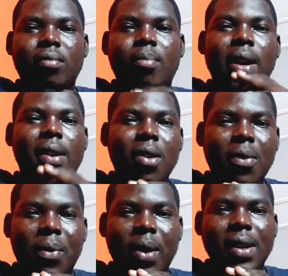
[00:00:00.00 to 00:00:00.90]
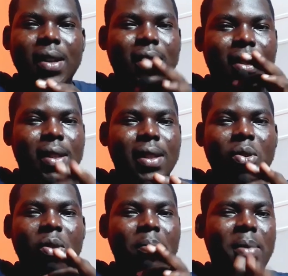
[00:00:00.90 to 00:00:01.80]
My girlfriend cheated
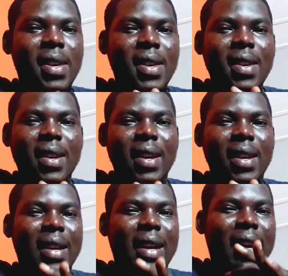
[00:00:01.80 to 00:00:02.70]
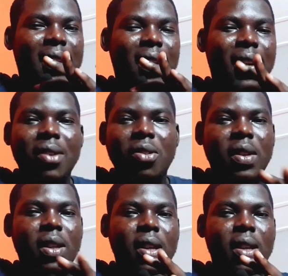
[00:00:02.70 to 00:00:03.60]
on me, and at the end of
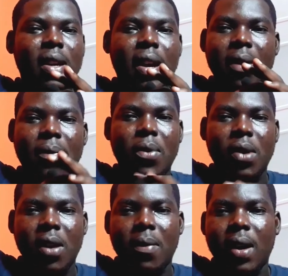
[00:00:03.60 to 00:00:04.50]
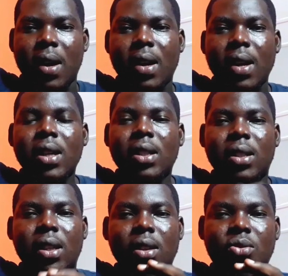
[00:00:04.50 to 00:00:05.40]
the day, I forgave her.
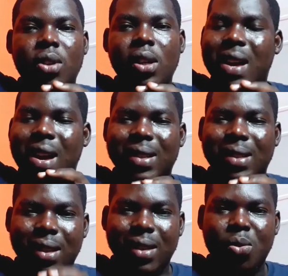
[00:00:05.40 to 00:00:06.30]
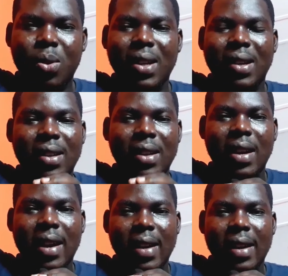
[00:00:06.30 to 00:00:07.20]
She literally had sex with another
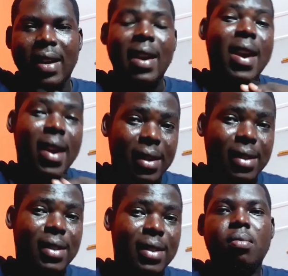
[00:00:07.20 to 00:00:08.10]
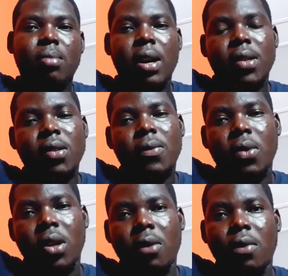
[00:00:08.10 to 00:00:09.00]
guy, her ex, but I still
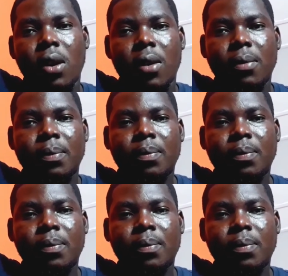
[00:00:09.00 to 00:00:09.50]
forgave her.